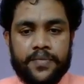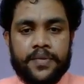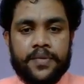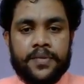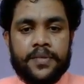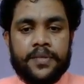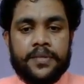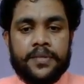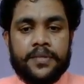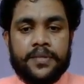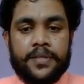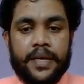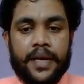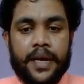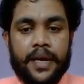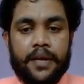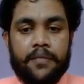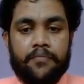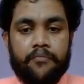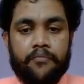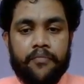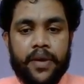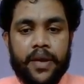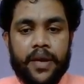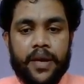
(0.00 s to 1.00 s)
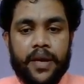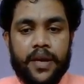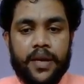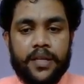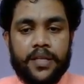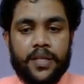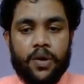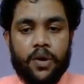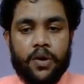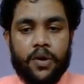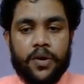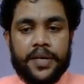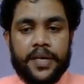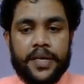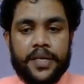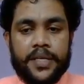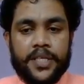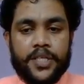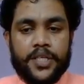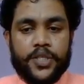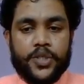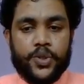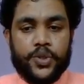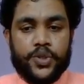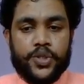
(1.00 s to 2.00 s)
They can make the organic
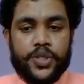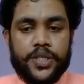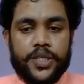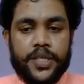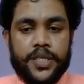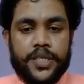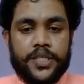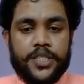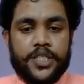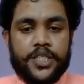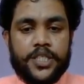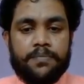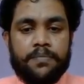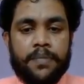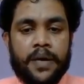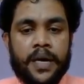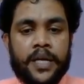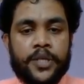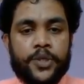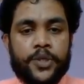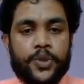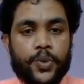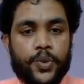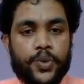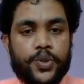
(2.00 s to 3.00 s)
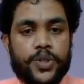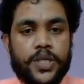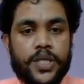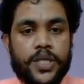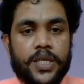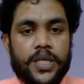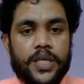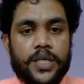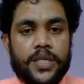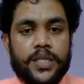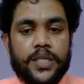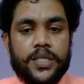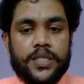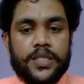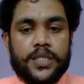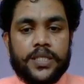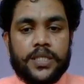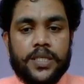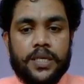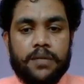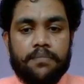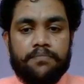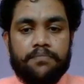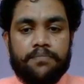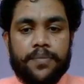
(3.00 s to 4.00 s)
nutrients by using the
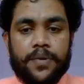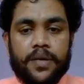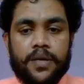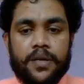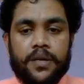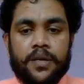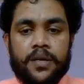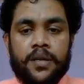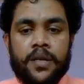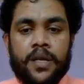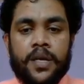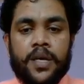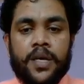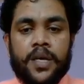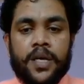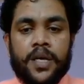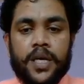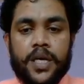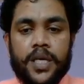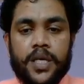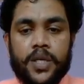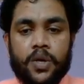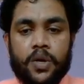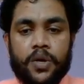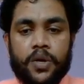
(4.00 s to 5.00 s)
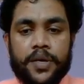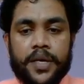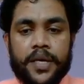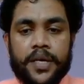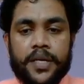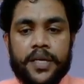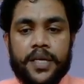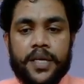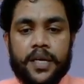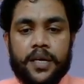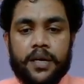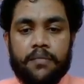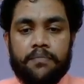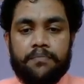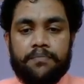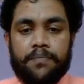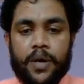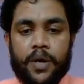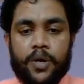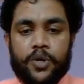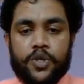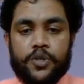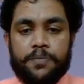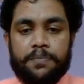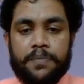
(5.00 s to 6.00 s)
simple inorganic
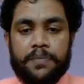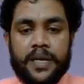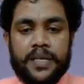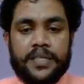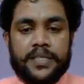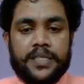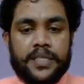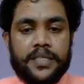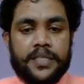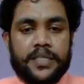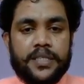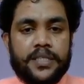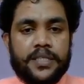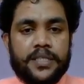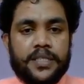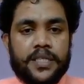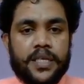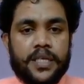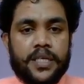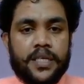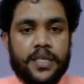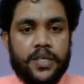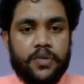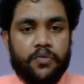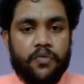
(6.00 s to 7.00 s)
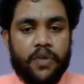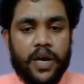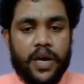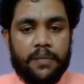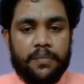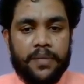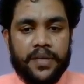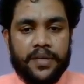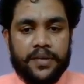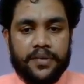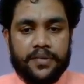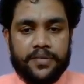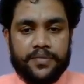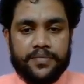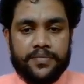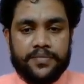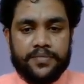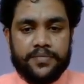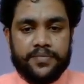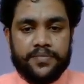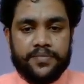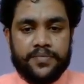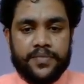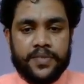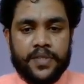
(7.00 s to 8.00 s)
compound present in their environment.
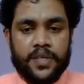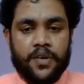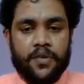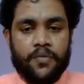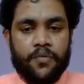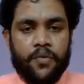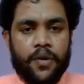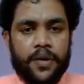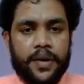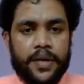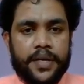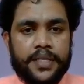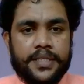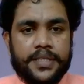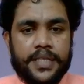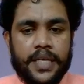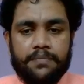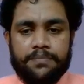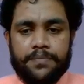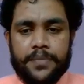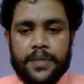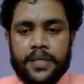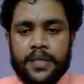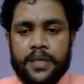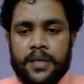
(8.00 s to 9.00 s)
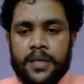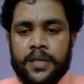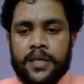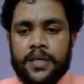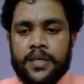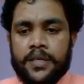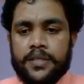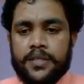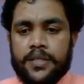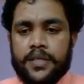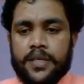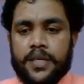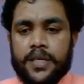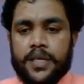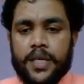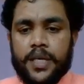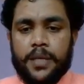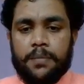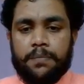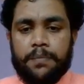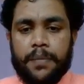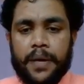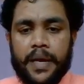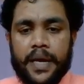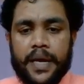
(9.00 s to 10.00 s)
For example, the green
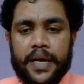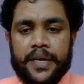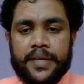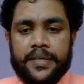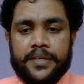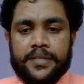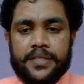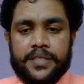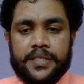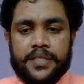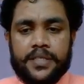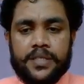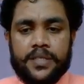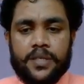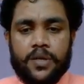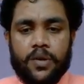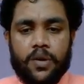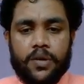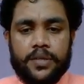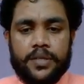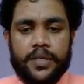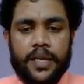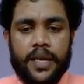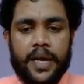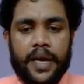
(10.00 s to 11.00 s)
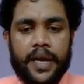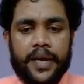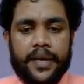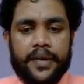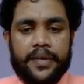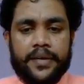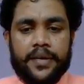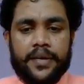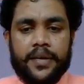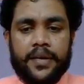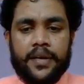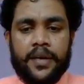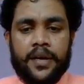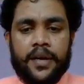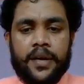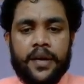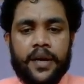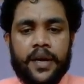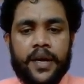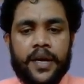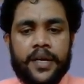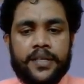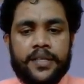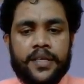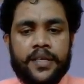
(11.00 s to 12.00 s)
plants on the land and
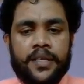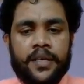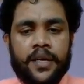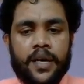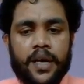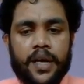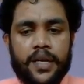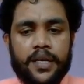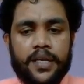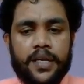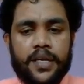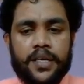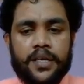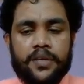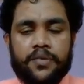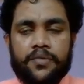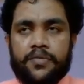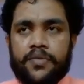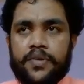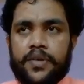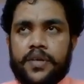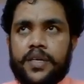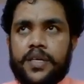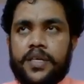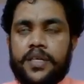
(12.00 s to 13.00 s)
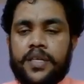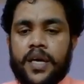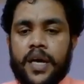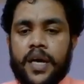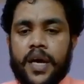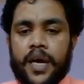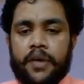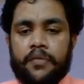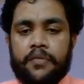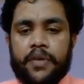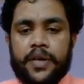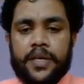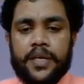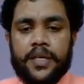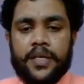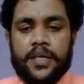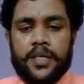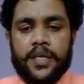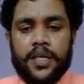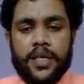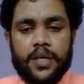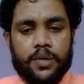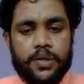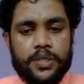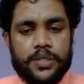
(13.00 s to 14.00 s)
the algae in an aquatic
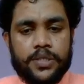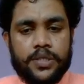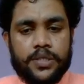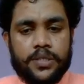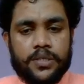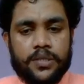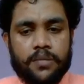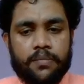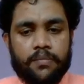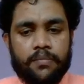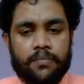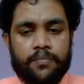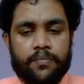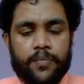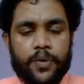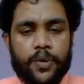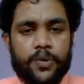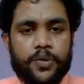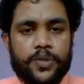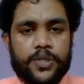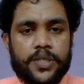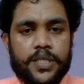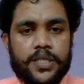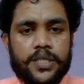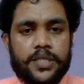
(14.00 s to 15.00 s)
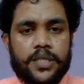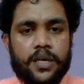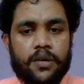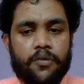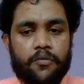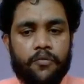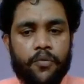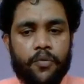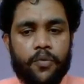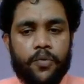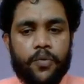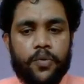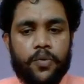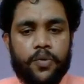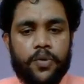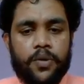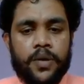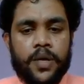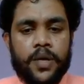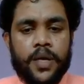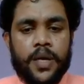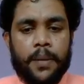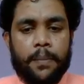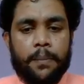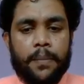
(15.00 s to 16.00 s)
ecosystem produces their food
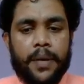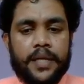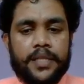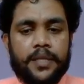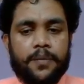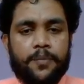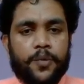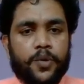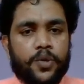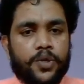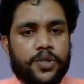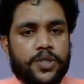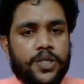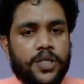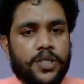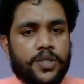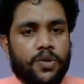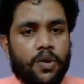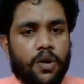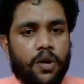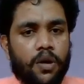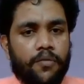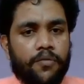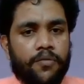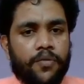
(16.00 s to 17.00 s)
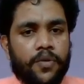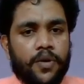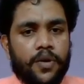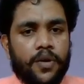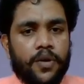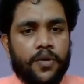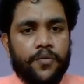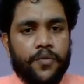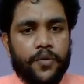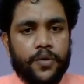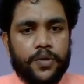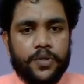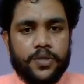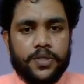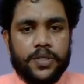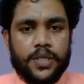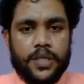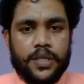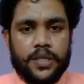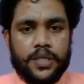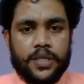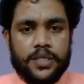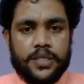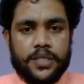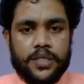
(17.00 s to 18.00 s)
by the process of
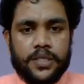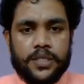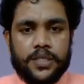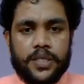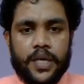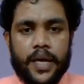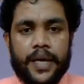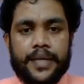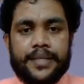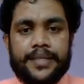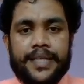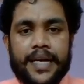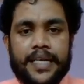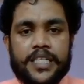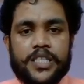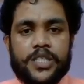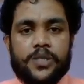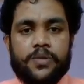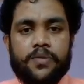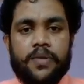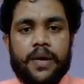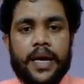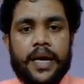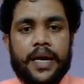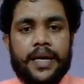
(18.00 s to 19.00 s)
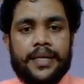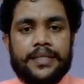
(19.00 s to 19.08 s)
photosynthesis, and that's why they